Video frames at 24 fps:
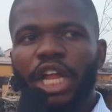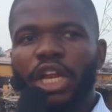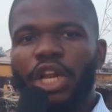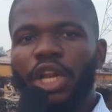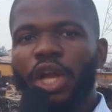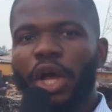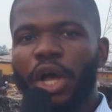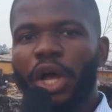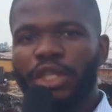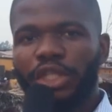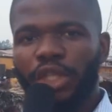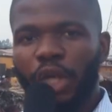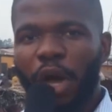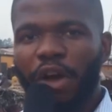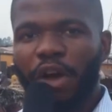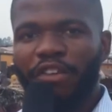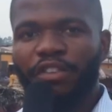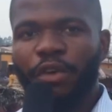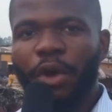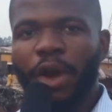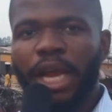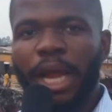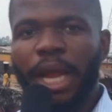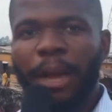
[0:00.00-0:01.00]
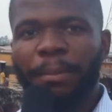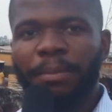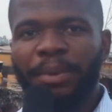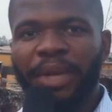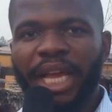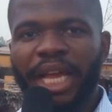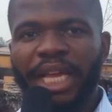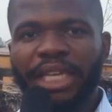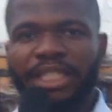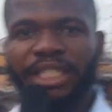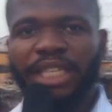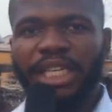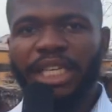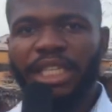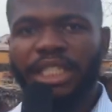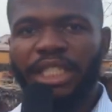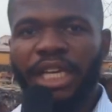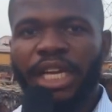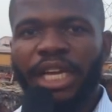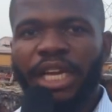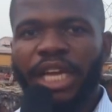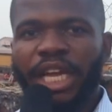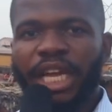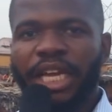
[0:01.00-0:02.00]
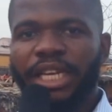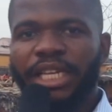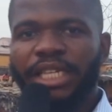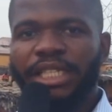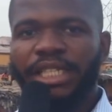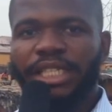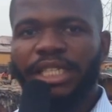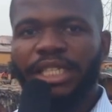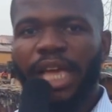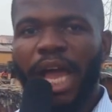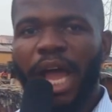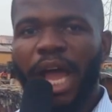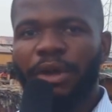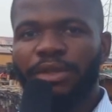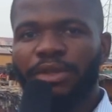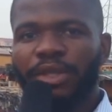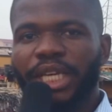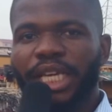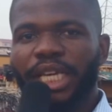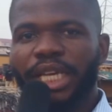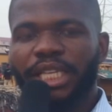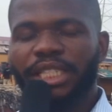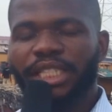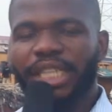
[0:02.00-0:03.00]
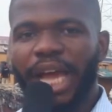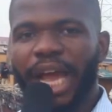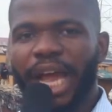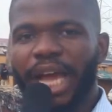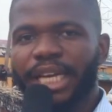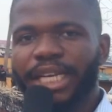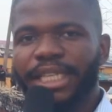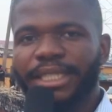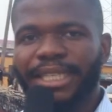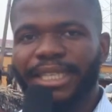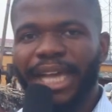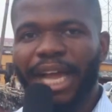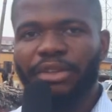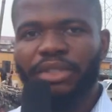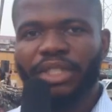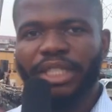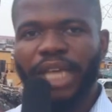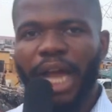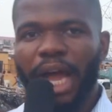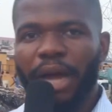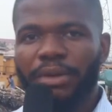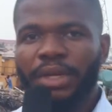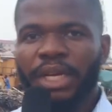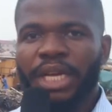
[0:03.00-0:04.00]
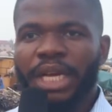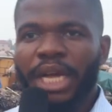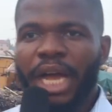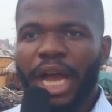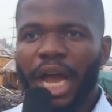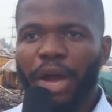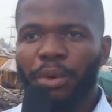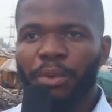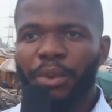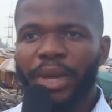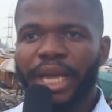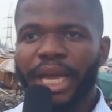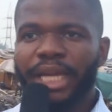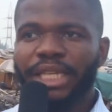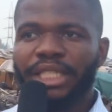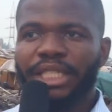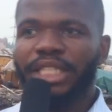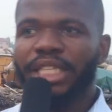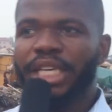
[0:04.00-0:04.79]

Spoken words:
a lot of other places in the southeast and the south-south. And we can